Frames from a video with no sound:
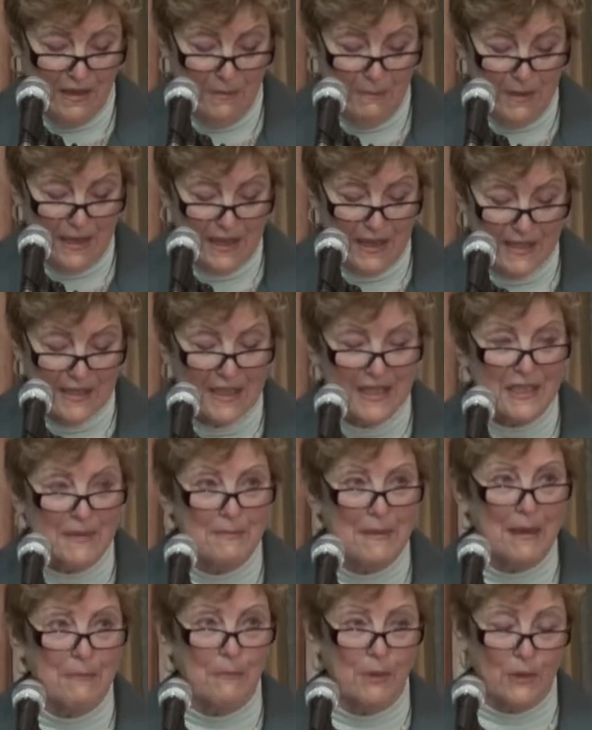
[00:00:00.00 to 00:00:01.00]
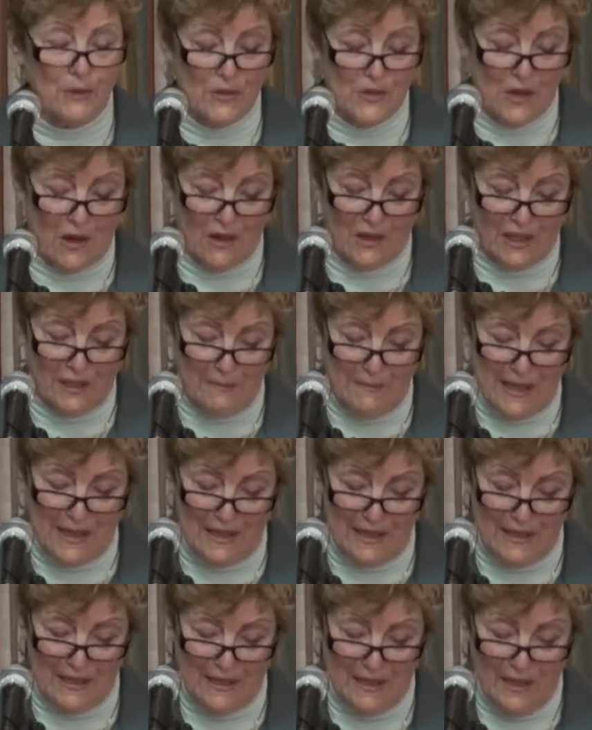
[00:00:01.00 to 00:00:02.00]
because its members are
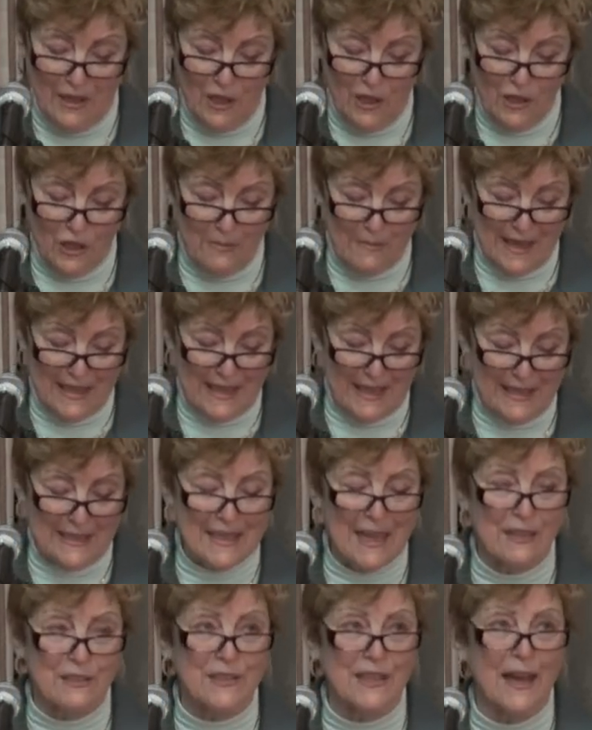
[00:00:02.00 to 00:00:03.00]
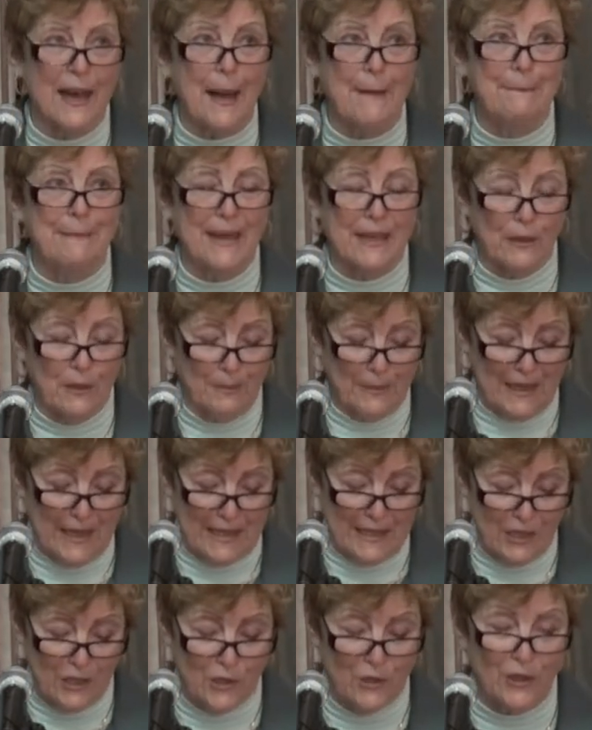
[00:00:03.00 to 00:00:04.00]
committed to making Delta a better
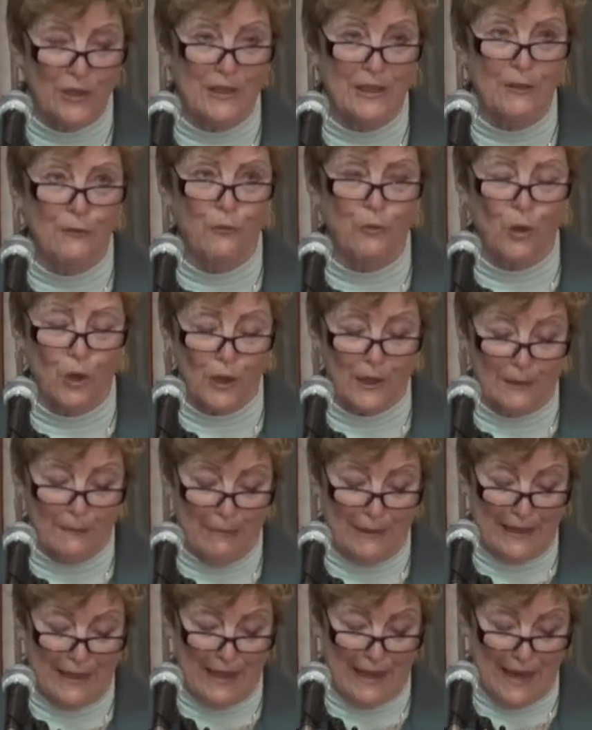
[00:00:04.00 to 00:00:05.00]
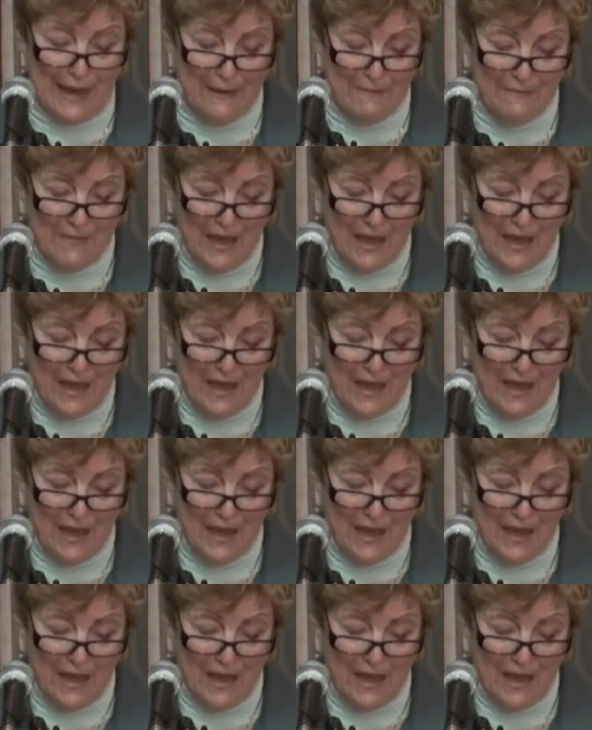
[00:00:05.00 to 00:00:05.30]
place to live, work, and play.